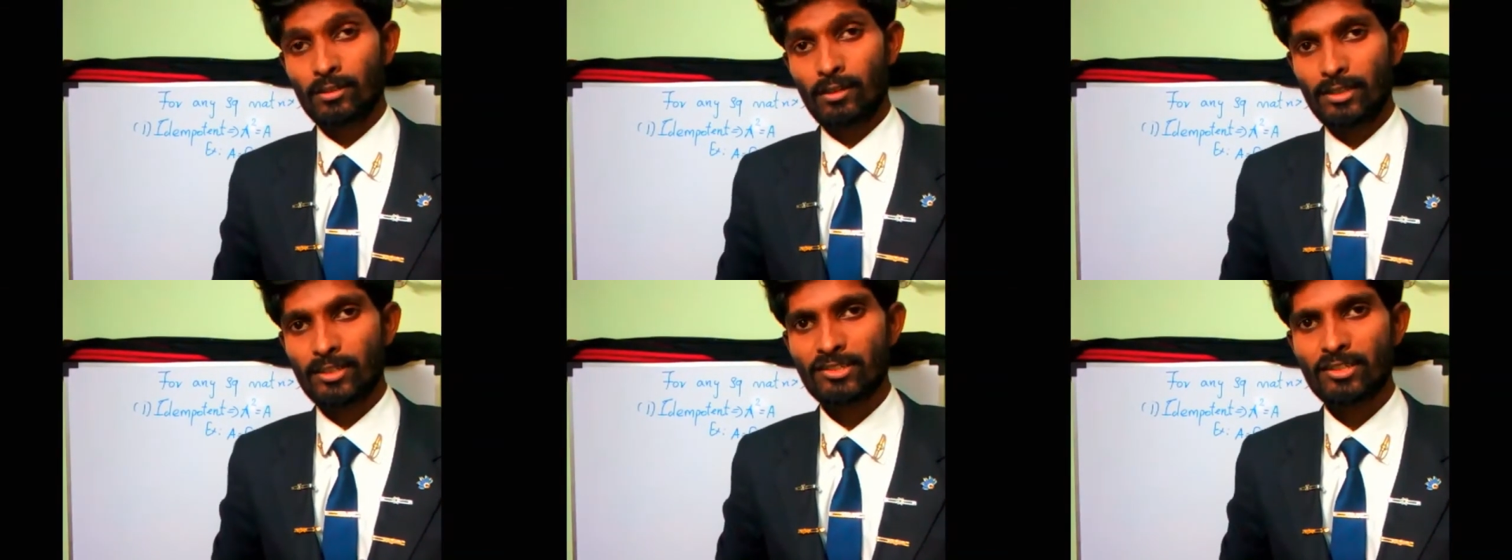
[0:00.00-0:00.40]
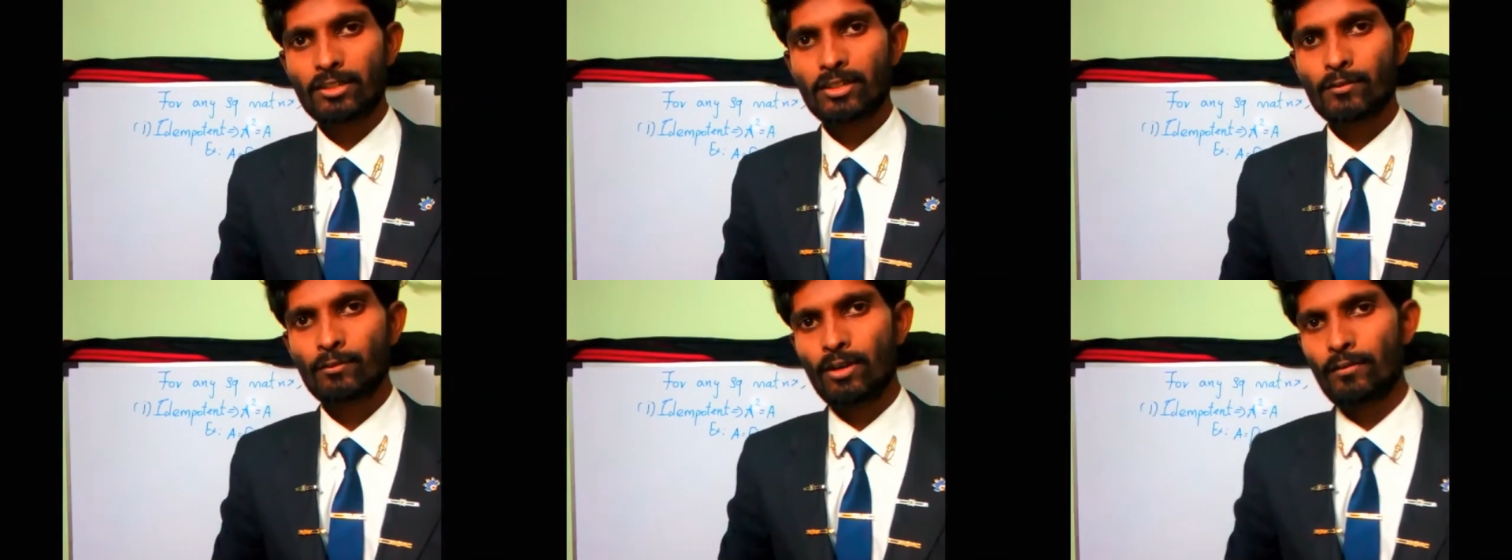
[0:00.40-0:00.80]
It's a
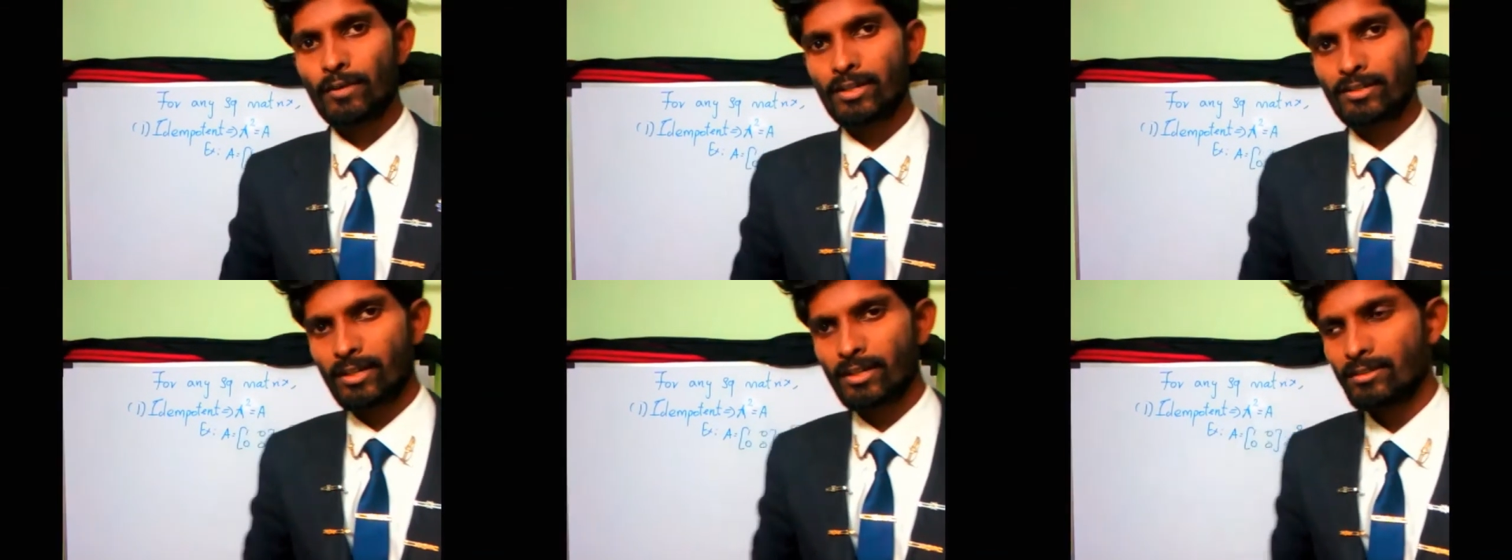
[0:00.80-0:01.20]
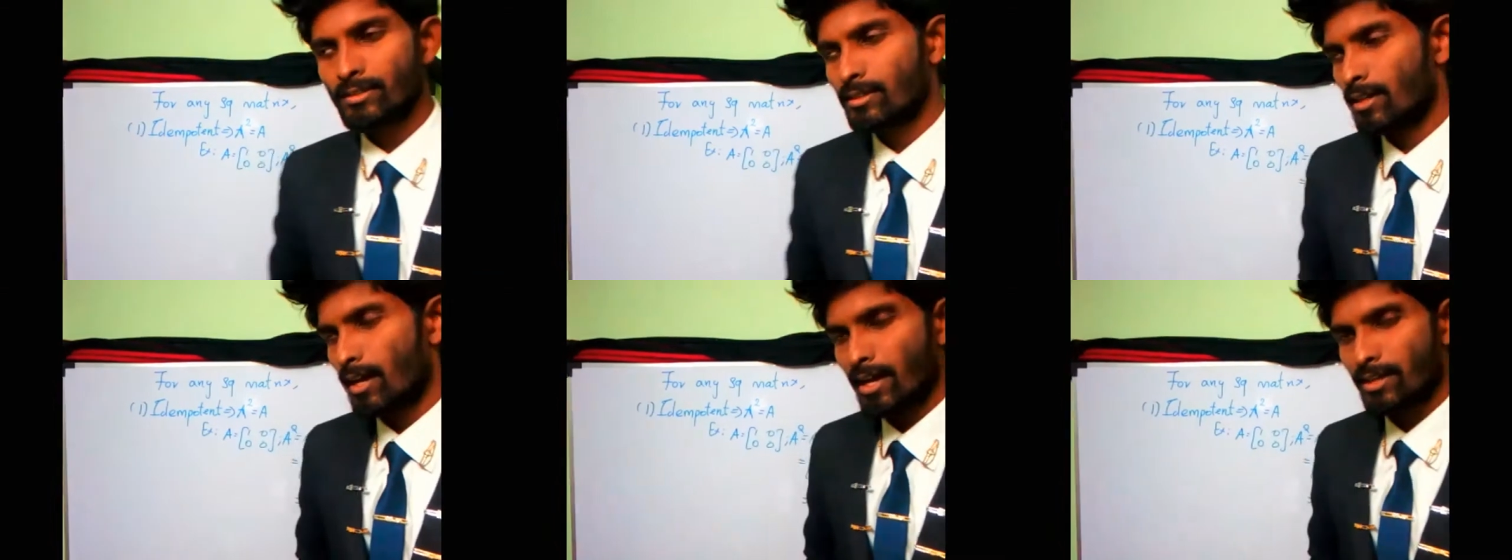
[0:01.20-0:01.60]
shortcut what we did,
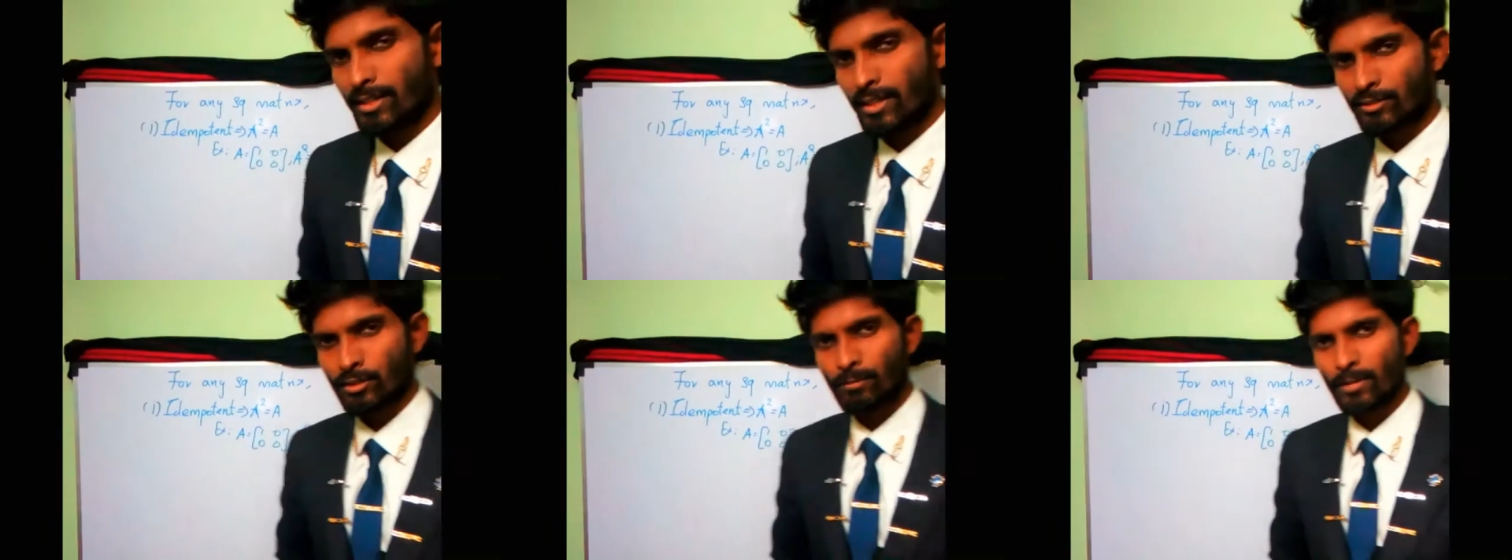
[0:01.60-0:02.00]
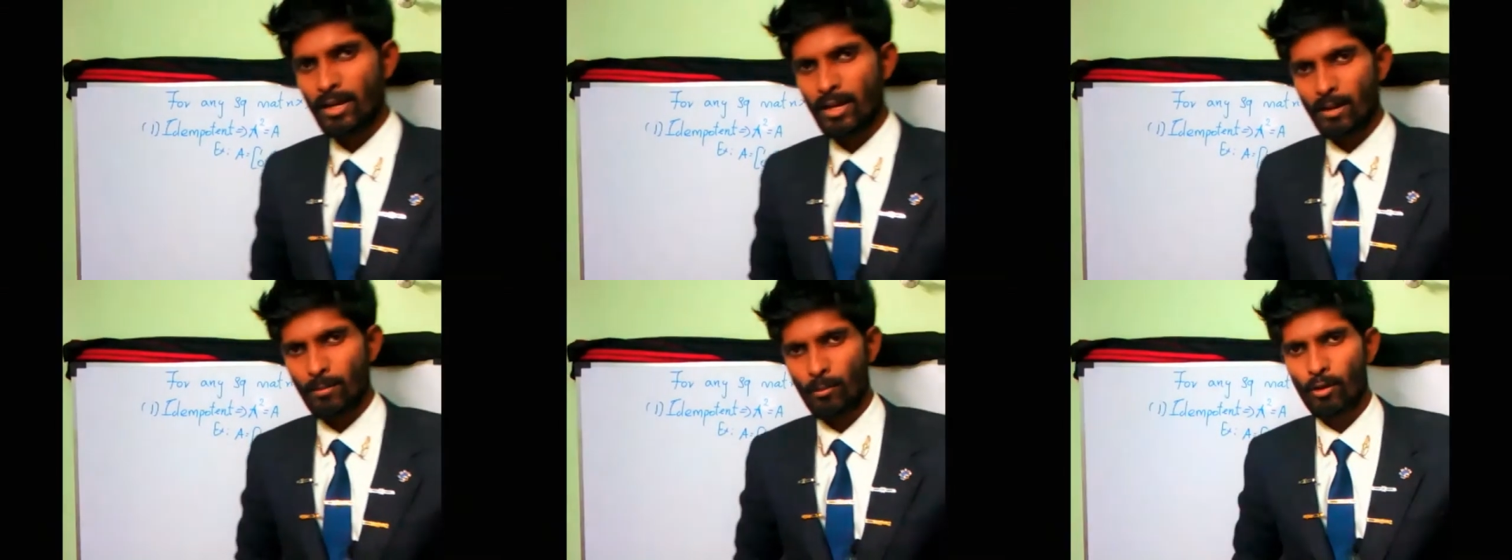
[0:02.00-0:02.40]
and that could be
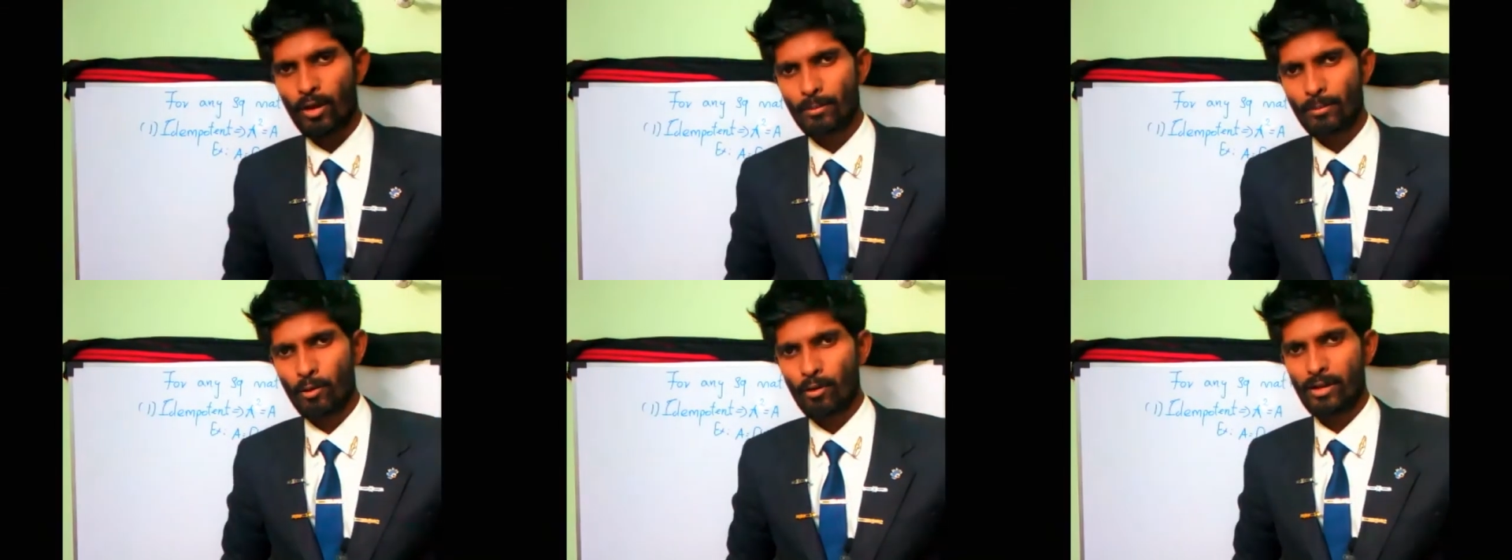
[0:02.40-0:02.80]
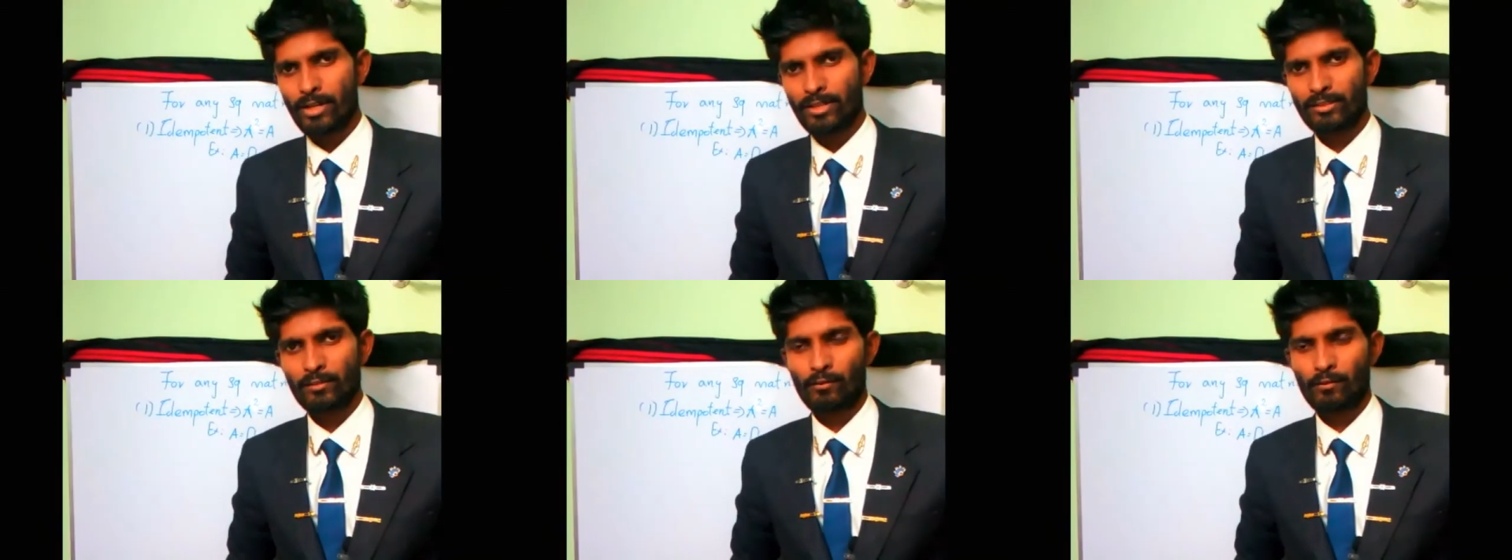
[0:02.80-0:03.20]
more and more easier